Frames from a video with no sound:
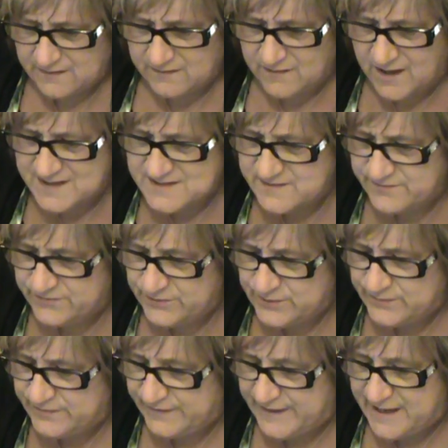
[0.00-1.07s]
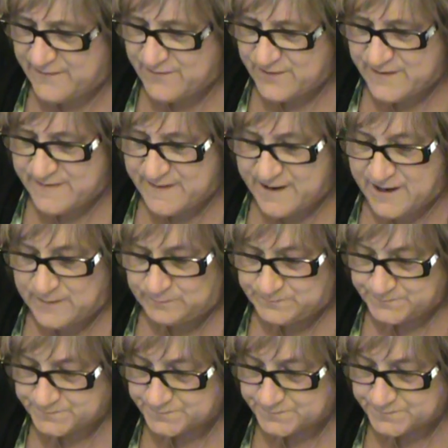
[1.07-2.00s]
Lots of fruit flavor in there.